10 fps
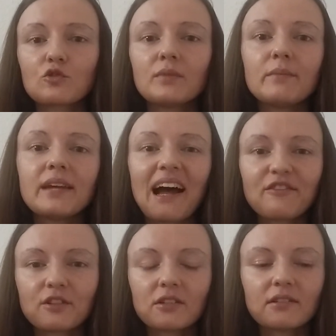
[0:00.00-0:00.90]
So maybe
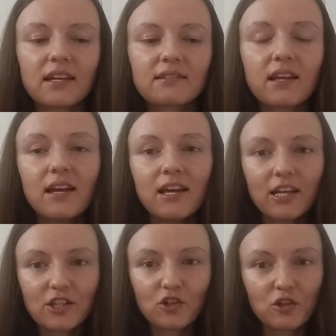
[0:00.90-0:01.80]
after the test
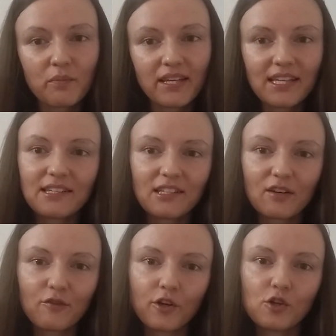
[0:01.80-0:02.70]
it's going to be
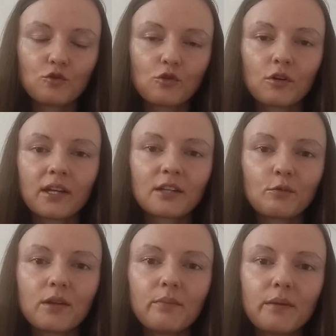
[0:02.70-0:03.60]
easier for you to connect
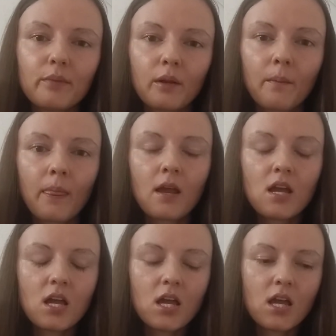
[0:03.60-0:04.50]
with people.
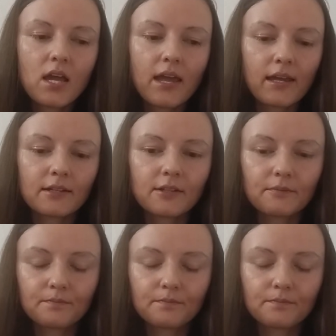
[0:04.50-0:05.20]
And